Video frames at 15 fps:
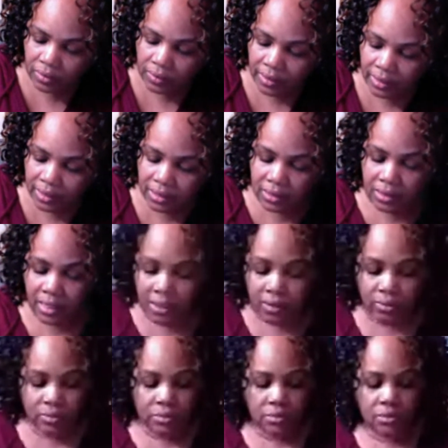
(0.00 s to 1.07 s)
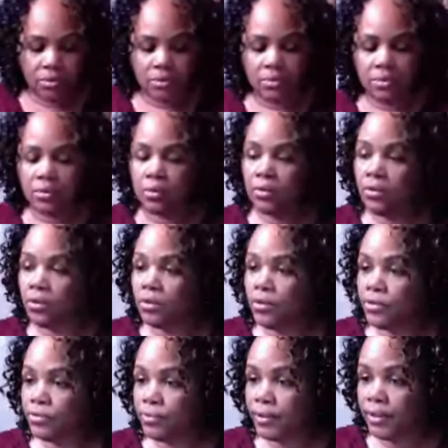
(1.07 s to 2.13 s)
Okay, now you're
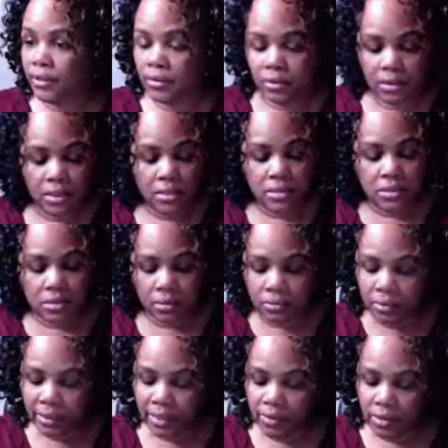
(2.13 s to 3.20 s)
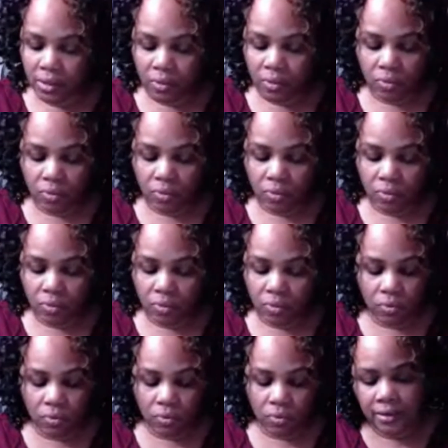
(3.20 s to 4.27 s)
on a 3-year lease, so now you're
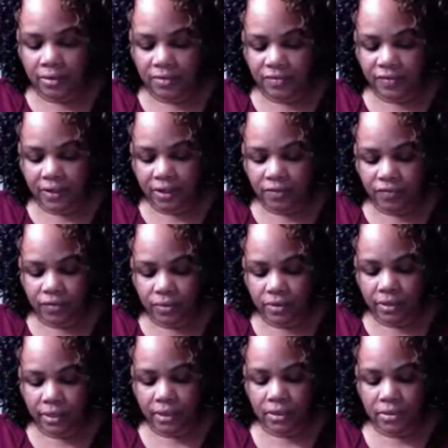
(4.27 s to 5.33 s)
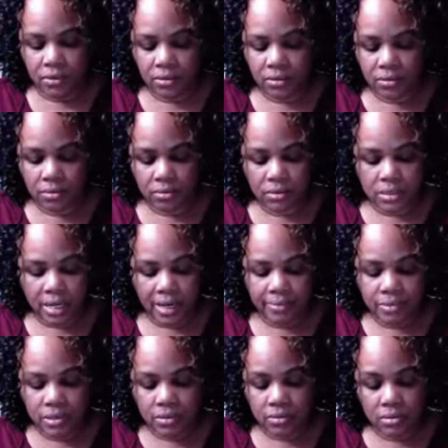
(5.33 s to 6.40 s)
168,540
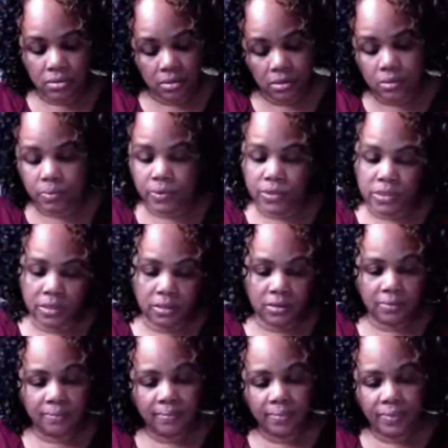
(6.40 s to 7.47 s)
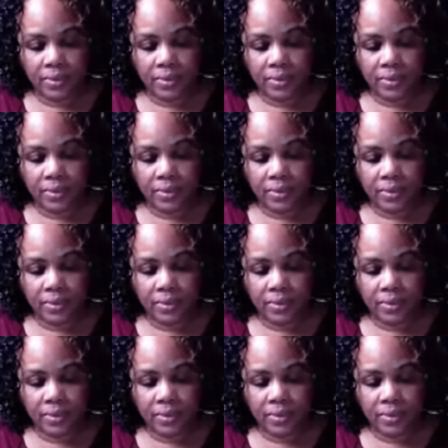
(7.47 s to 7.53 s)
times 6%.